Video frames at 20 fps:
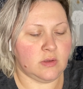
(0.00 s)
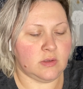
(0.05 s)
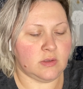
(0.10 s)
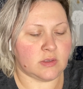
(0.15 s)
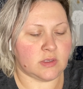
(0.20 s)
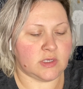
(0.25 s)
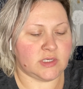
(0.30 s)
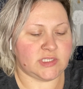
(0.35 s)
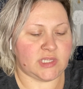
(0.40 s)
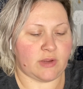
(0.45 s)

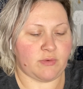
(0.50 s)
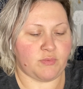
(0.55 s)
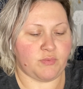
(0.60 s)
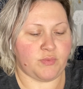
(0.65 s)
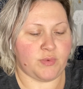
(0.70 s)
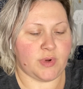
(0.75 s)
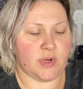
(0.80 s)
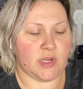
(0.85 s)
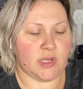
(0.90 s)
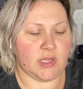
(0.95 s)
Because I
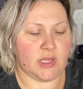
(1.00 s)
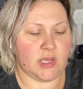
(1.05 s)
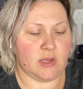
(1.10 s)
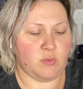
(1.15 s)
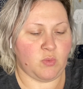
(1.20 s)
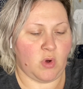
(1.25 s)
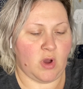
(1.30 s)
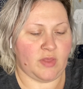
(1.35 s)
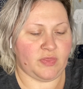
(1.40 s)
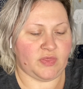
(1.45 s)
really
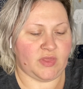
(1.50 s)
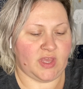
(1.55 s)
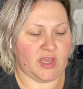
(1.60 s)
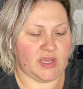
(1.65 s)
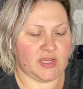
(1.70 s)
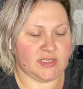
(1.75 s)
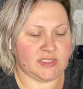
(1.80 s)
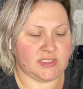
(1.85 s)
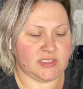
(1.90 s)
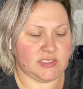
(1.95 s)
want
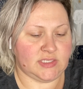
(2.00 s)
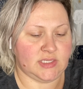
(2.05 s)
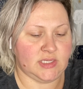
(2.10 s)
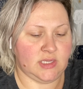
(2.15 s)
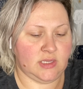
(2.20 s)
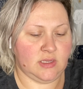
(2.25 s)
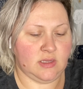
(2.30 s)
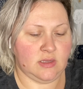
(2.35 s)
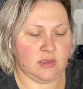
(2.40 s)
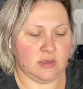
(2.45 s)
this
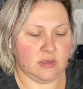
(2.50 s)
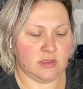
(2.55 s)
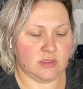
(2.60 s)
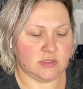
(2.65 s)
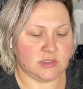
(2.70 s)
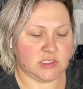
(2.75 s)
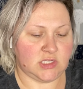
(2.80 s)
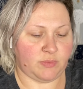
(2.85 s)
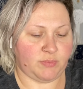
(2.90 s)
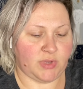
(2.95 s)

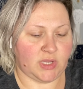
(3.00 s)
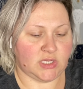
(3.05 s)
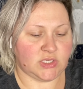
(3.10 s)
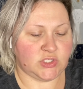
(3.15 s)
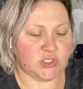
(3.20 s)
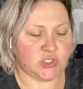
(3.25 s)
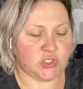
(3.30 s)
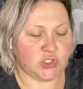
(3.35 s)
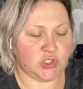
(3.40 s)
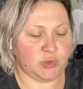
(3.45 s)
to be
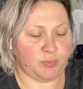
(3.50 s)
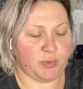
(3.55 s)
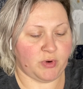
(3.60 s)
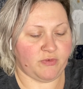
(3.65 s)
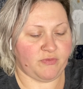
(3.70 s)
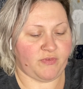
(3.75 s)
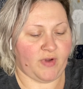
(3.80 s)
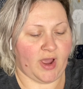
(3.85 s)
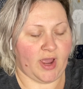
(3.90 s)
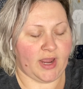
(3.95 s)
super
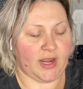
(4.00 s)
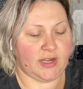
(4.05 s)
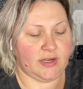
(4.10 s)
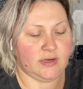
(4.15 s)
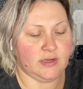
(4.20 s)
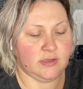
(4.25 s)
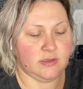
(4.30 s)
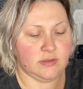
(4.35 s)
fine.